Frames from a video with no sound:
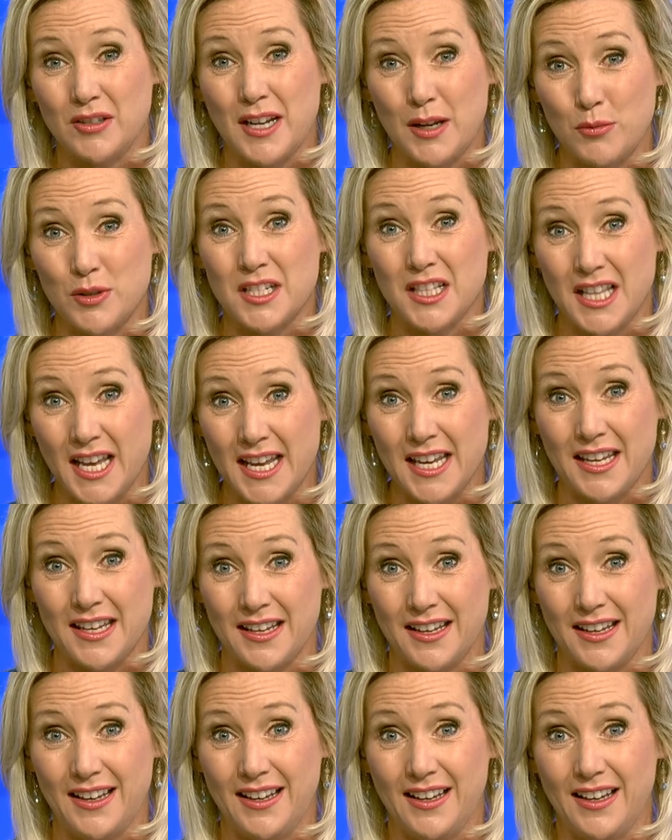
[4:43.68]
name was
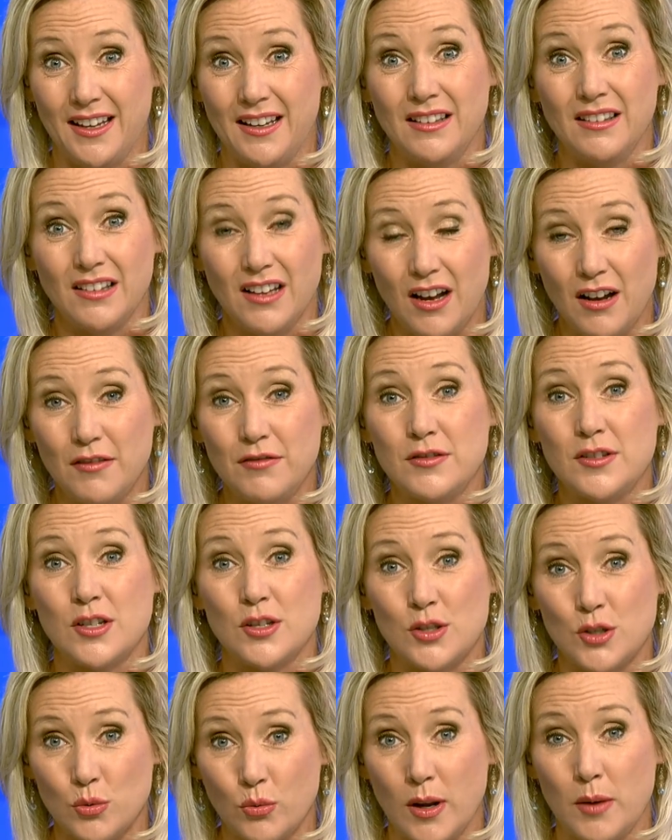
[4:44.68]
Lake he loved
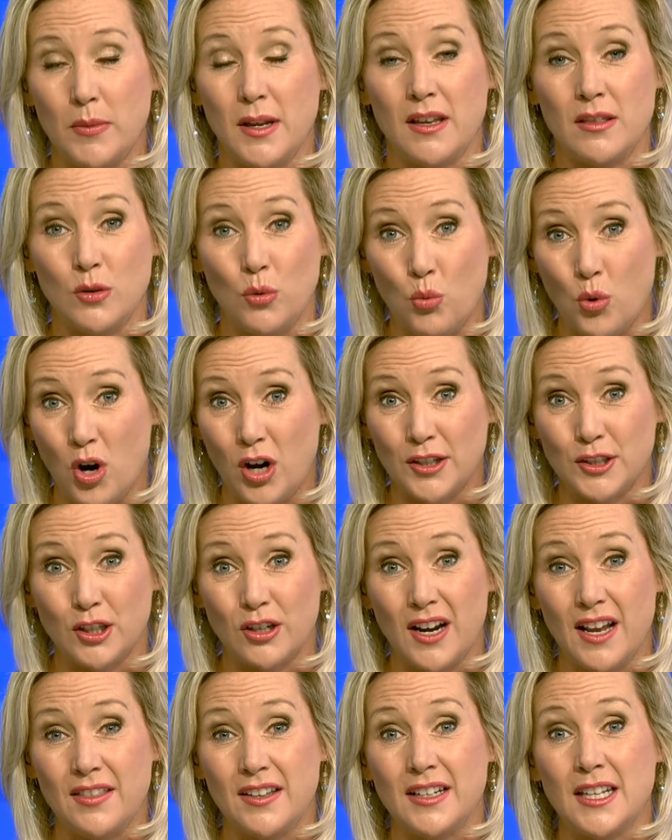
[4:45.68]
to swim in the
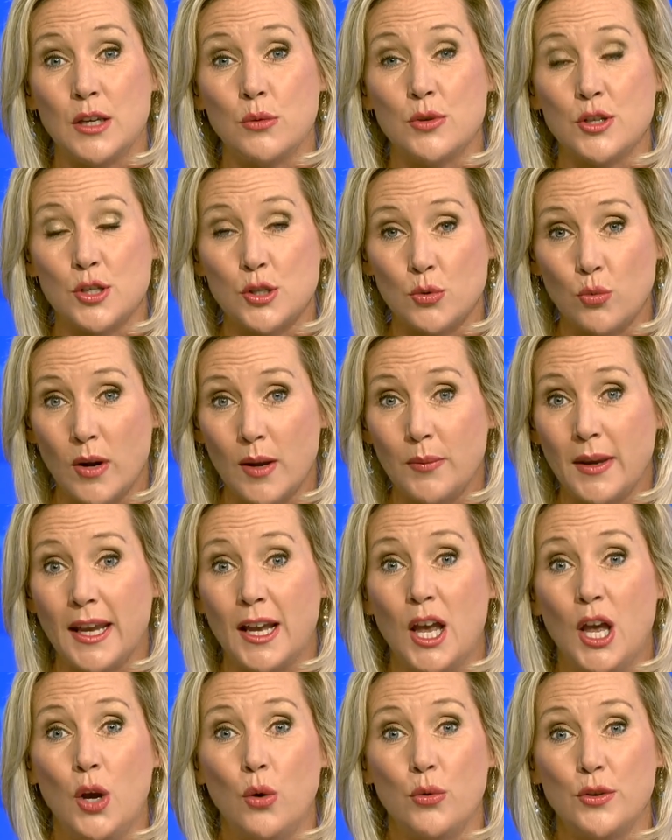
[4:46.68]
water and that he was
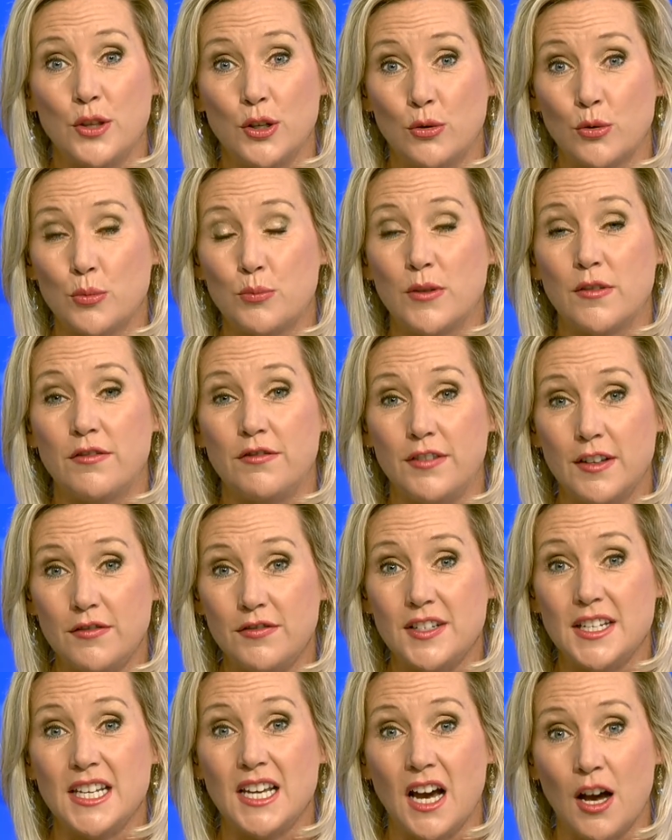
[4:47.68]
swimming with a group of
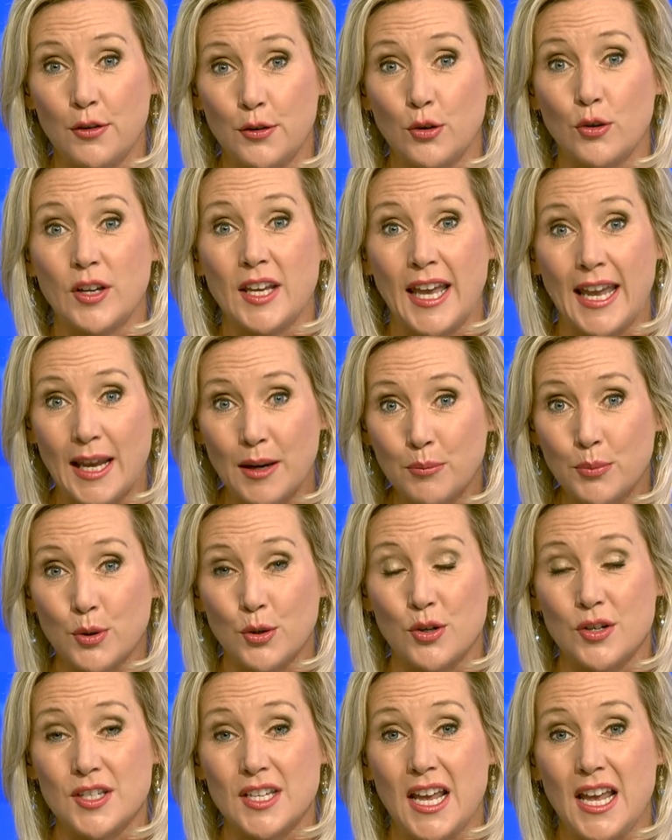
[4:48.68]
50 other
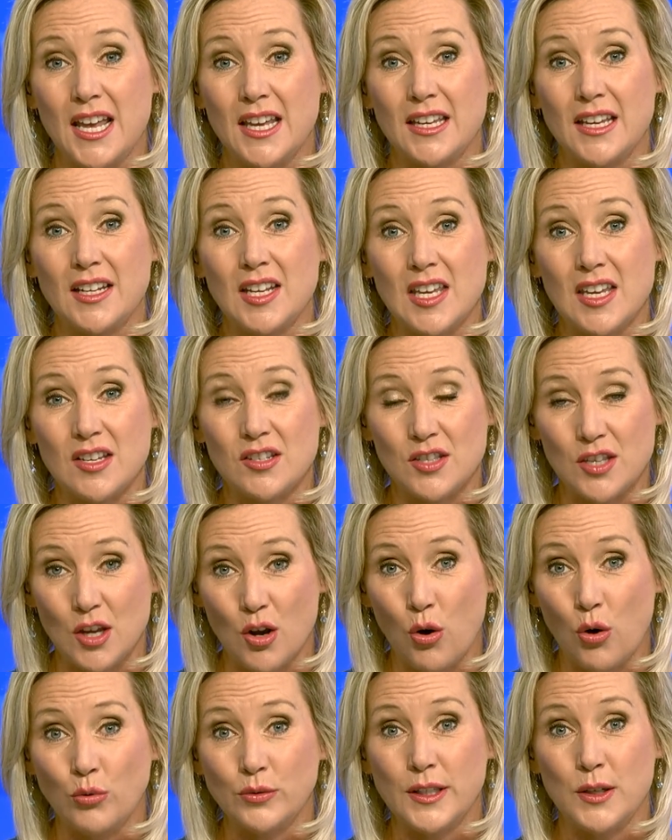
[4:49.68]
campers, yet he is
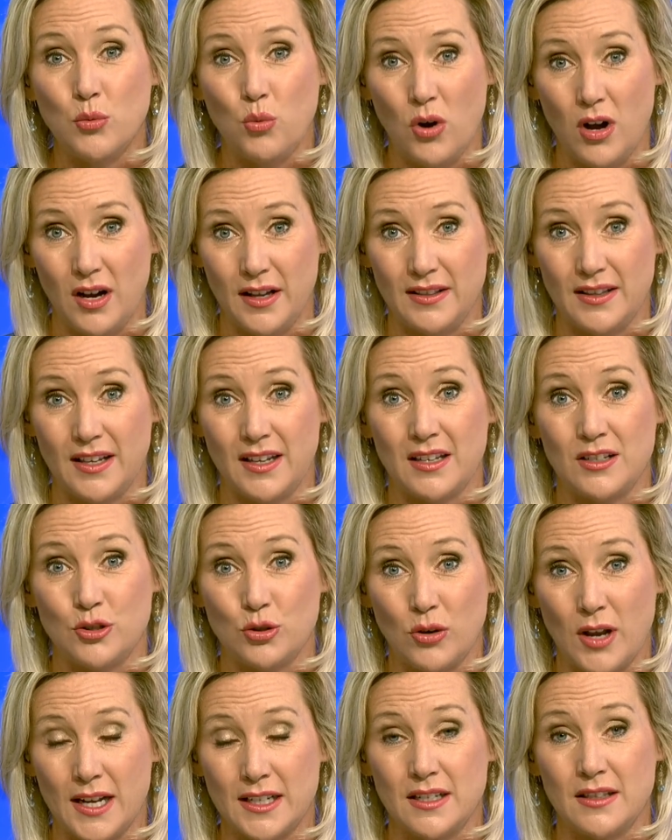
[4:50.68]
the only one that
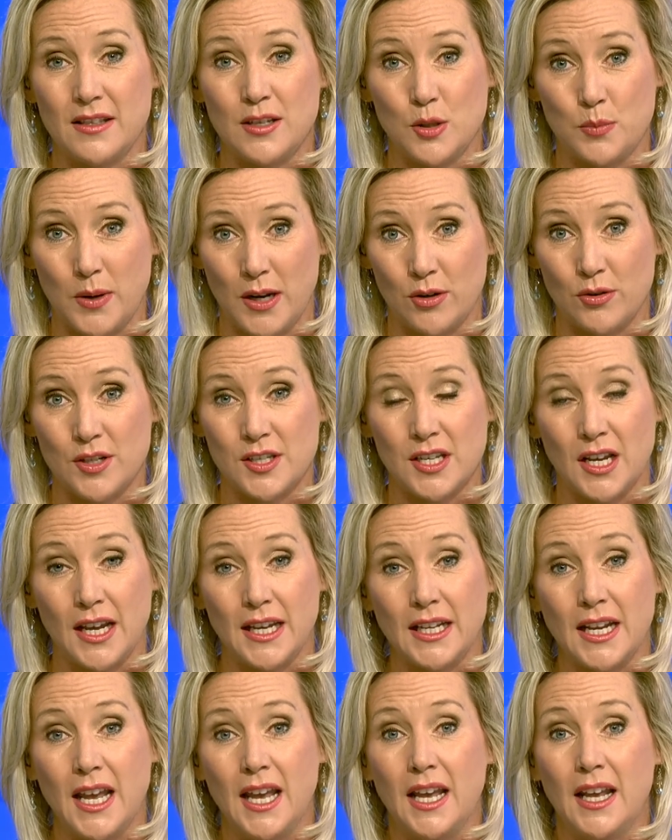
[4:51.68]
contracted this
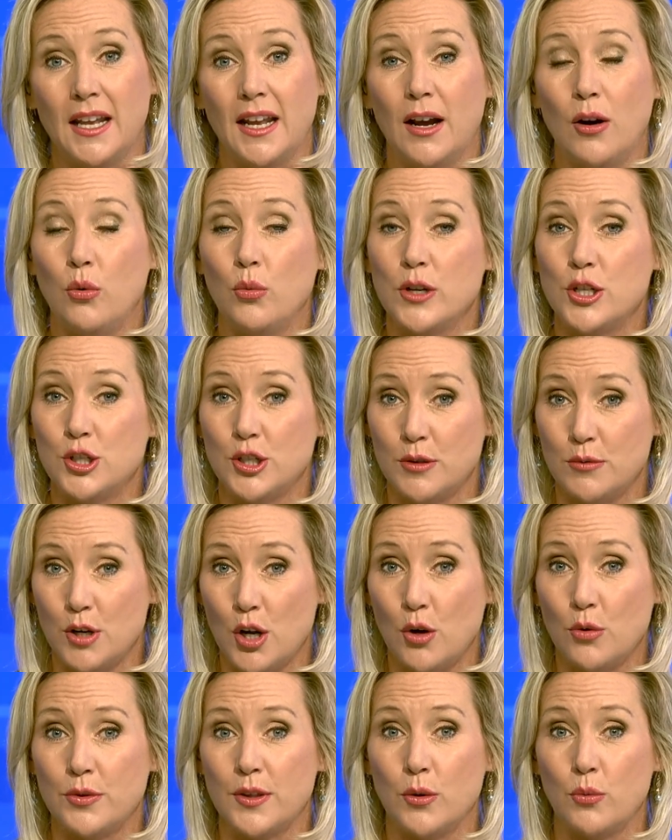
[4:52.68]
parasite. Now, we should
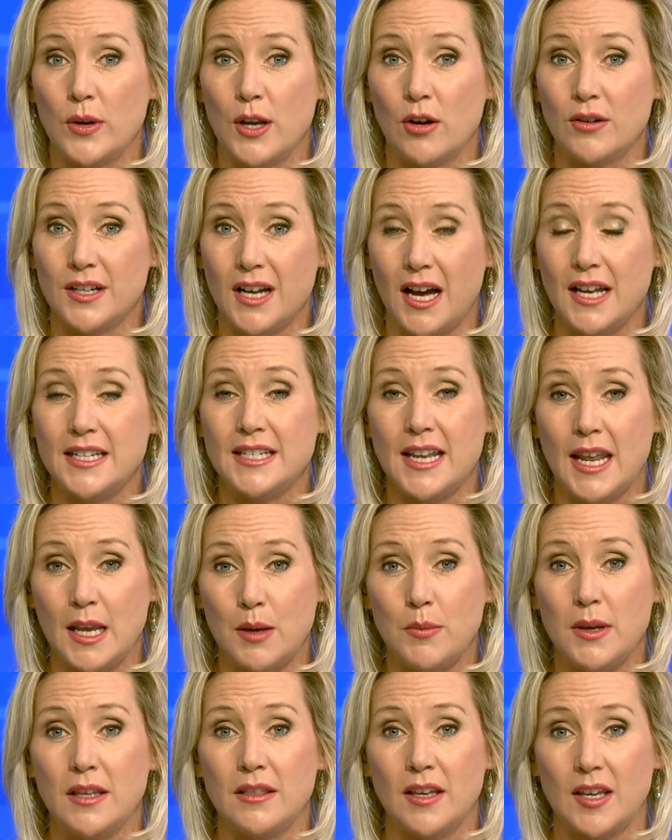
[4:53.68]
note that we are not
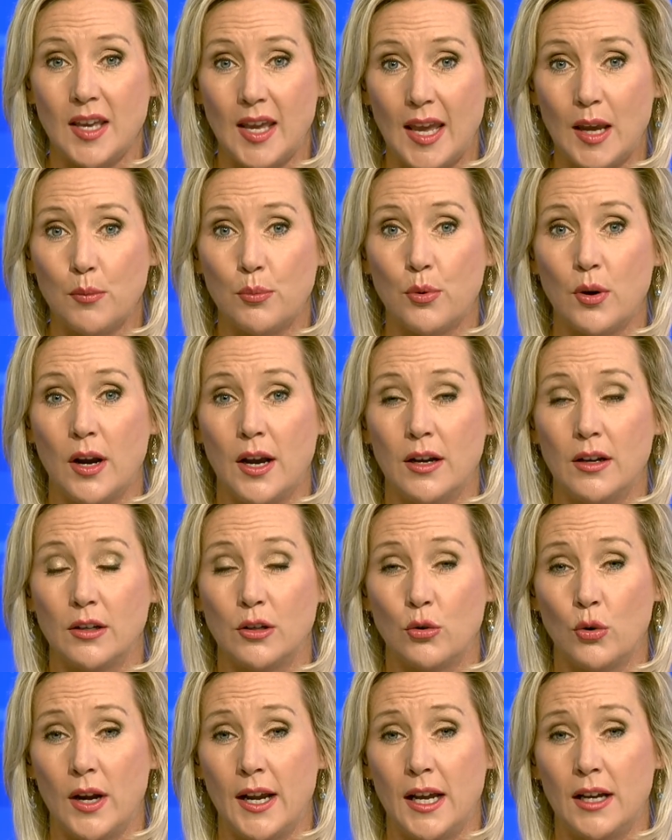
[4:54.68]
naming the
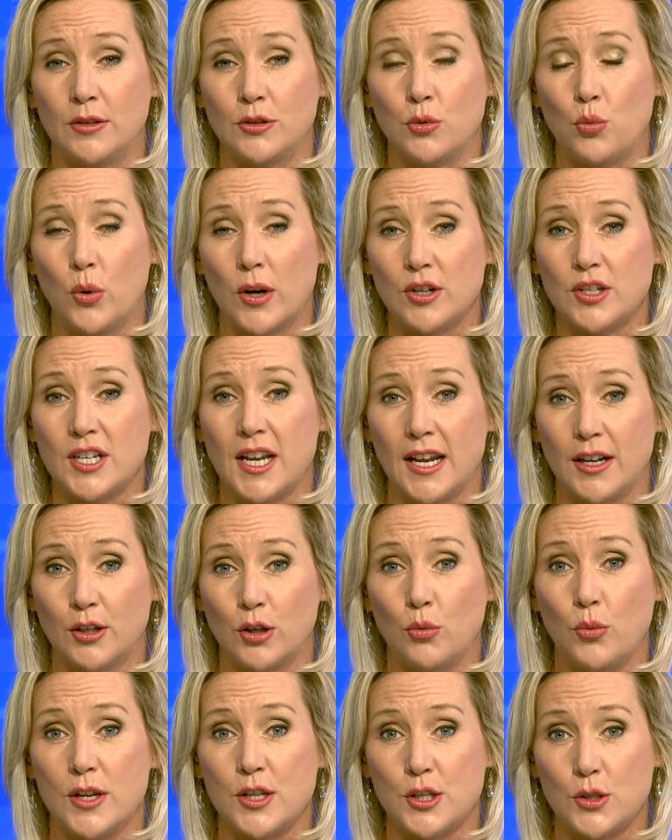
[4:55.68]
campground where
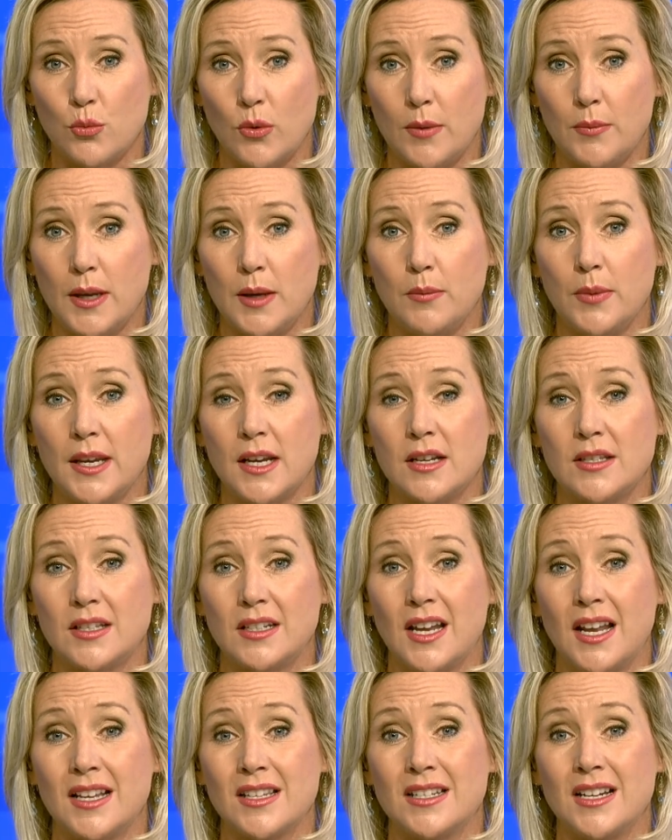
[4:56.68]
Tanner went swimming because
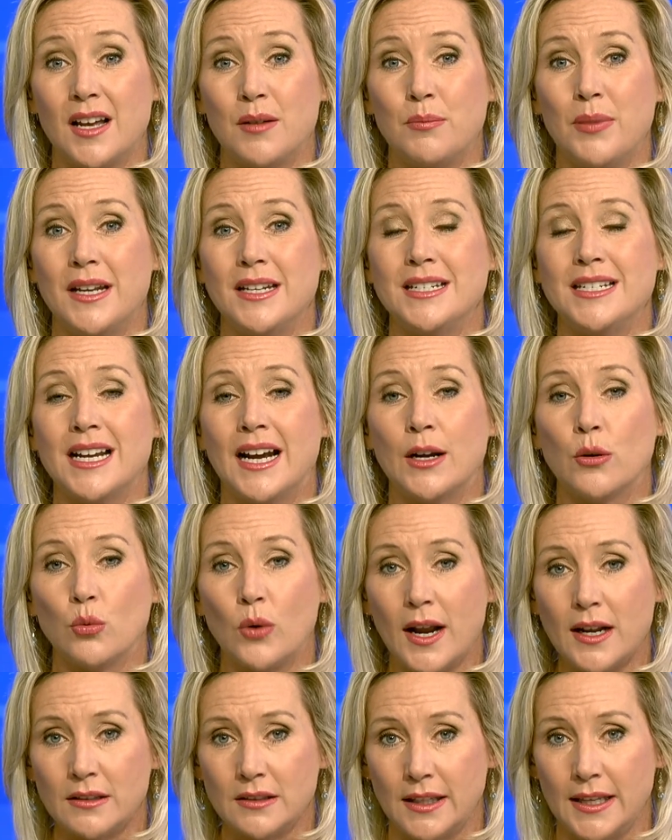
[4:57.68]
it has not been
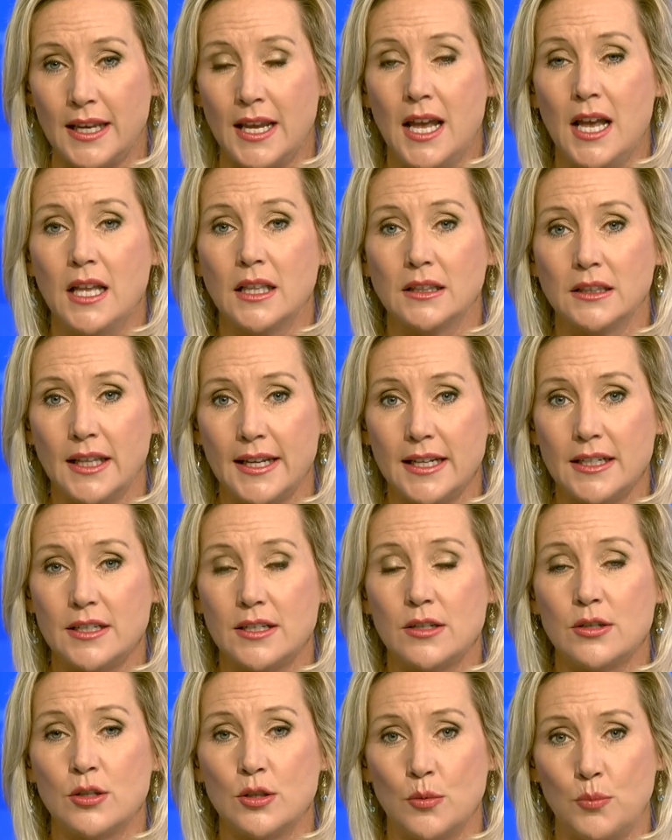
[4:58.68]
directly
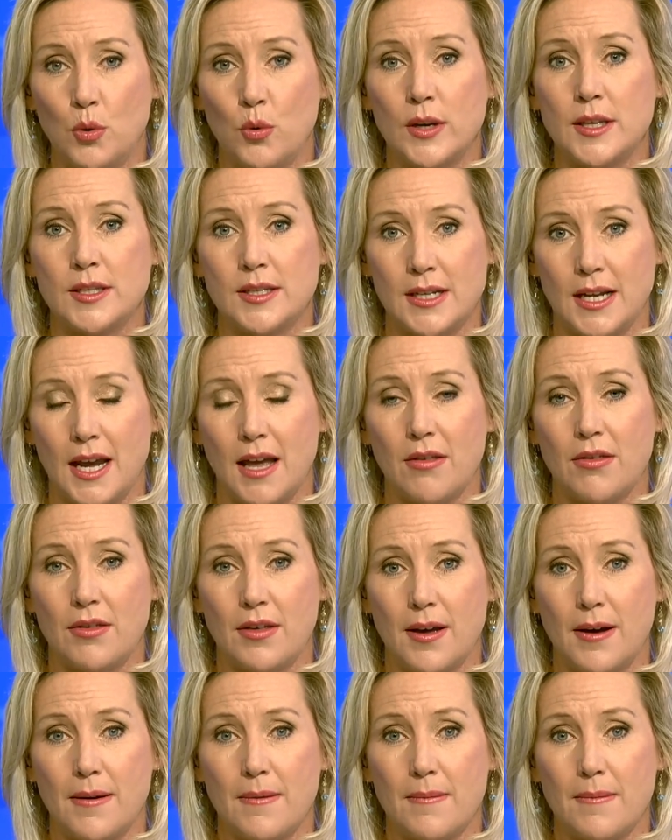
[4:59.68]
linked to the boy's death.